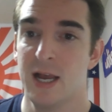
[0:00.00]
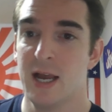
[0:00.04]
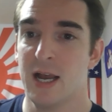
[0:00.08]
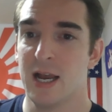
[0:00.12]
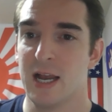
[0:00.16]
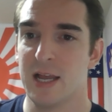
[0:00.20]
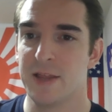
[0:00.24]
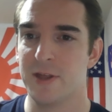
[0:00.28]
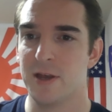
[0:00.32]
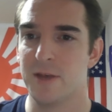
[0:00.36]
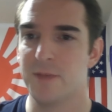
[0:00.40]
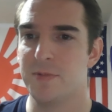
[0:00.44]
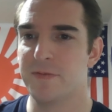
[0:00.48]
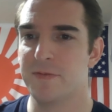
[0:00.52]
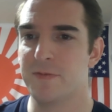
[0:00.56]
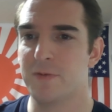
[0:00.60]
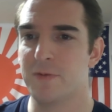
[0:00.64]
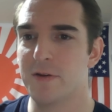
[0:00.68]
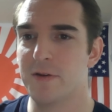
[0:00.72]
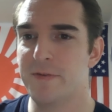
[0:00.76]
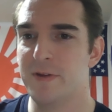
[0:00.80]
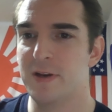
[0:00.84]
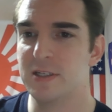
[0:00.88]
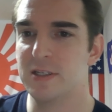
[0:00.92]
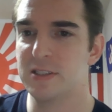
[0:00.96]
I thought before I
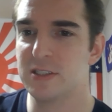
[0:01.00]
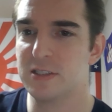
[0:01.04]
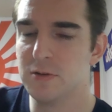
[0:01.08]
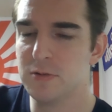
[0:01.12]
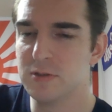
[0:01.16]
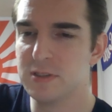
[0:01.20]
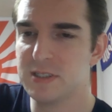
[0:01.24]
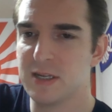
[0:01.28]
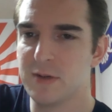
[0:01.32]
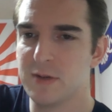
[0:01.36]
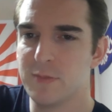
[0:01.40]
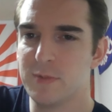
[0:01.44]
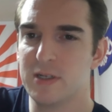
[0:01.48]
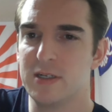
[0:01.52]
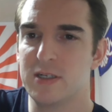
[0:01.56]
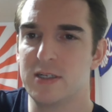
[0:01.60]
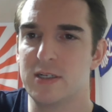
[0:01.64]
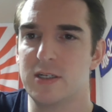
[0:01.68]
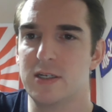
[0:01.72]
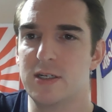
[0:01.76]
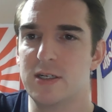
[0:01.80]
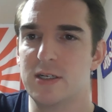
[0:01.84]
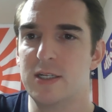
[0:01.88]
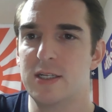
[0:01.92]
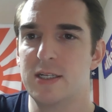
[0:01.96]
finish those I
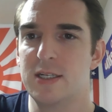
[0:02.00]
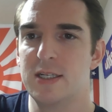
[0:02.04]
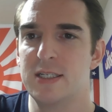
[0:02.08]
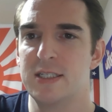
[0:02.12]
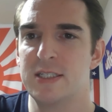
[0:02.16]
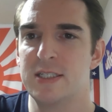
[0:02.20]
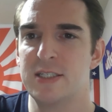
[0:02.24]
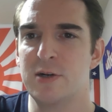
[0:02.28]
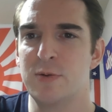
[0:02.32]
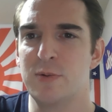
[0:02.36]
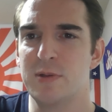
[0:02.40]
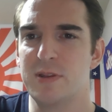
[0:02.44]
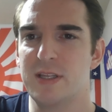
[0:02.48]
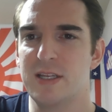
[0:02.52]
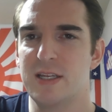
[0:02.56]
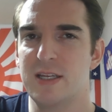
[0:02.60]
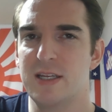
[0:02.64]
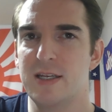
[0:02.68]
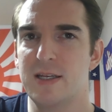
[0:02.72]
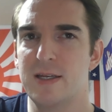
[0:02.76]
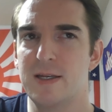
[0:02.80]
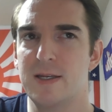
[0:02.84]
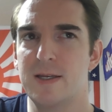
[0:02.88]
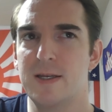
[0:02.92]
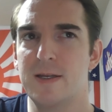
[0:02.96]
would start with
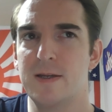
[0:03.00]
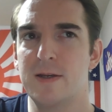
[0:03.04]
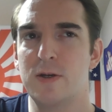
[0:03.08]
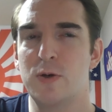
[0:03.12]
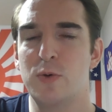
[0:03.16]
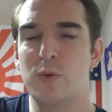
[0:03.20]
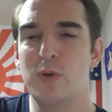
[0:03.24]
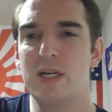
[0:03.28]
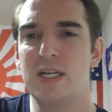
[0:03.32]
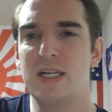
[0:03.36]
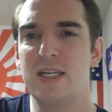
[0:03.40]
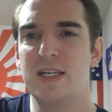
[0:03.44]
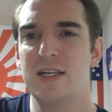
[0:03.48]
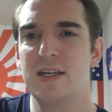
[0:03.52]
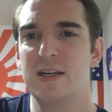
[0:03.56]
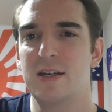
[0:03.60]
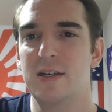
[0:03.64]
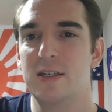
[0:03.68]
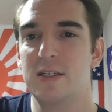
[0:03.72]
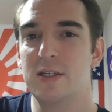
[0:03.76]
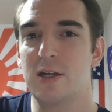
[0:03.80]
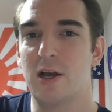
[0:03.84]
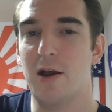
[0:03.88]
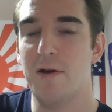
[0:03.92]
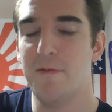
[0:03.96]
a quick
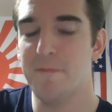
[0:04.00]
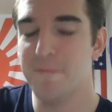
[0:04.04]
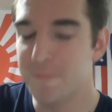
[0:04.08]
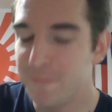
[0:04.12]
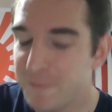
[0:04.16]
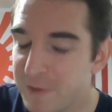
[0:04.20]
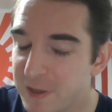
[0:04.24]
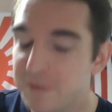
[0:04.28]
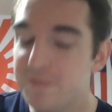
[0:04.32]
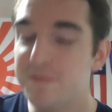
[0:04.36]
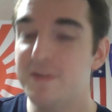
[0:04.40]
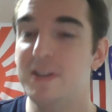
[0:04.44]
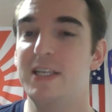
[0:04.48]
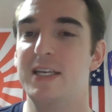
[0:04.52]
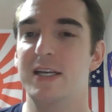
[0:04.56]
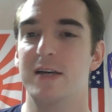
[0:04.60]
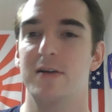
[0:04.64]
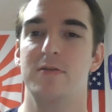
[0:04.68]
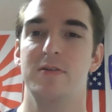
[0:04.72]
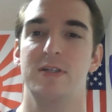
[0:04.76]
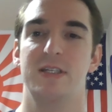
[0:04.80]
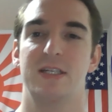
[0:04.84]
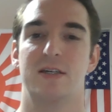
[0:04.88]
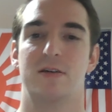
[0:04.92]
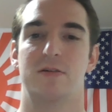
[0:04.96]
top 50
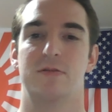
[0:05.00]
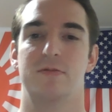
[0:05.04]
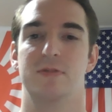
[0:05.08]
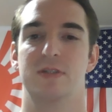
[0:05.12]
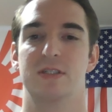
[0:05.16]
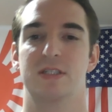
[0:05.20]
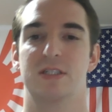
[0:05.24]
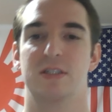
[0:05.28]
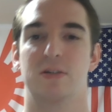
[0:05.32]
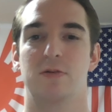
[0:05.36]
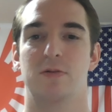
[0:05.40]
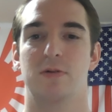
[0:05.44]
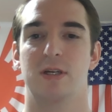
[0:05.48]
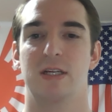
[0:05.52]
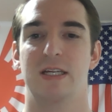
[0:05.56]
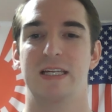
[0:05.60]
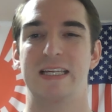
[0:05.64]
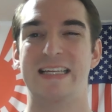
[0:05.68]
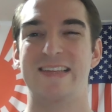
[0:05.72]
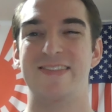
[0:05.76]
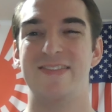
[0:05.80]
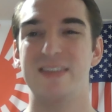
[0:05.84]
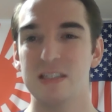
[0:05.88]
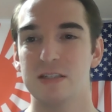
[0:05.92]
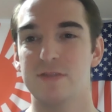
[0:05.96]
countdown. So
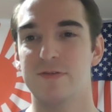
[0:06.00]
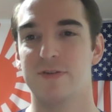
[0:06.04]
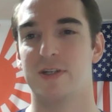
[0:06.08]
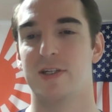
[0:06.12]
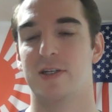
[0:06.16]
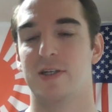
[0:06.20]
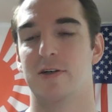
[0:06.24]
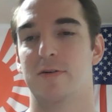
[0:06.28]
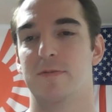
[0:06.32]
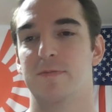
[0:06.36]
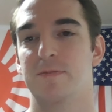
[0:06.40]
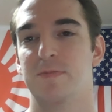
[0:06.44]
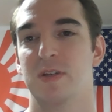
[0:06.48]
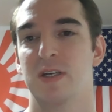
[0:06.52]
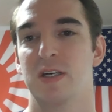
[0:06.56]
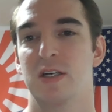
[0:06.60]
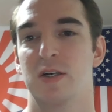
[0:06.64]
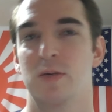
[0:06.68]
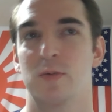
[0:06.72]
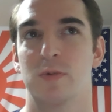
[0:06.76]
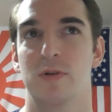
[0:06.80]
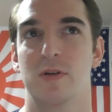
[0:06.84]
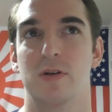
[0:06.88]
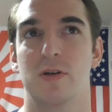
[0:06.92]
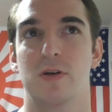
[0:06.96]
in this video
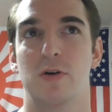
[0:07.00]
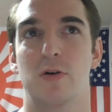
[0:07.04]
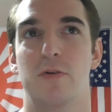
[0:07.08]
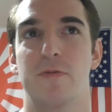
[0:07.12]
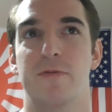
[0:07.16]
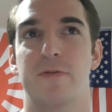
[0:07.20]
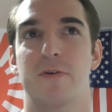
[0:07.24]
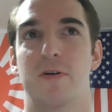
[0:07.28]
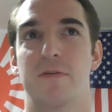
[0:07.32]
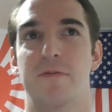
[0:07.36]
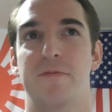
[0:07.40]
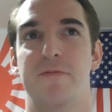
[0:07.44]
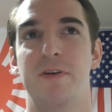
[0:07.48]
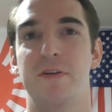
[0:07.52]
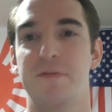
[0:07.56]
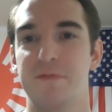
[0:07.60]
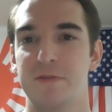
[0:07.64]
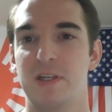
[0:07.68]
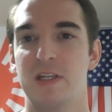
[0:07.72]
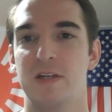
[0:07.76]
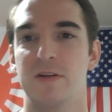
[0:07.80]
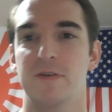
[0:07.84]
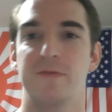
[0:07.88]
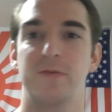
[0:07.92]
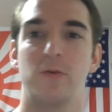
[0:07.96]
we'll go from
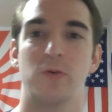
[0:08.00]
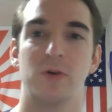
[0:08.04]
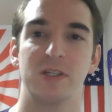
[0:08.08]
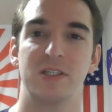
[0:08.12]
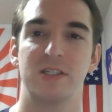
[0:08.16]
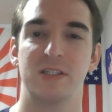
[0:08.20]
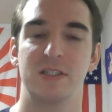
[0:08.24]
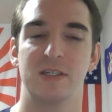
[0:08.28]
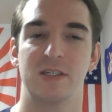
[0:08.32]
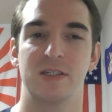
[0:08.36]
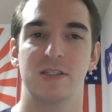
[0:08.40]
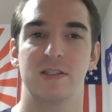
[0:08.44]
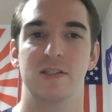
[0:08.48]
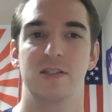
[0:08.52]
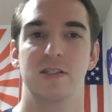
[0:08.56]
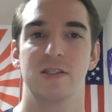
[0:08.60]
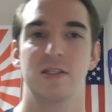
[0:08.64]
50 to 46.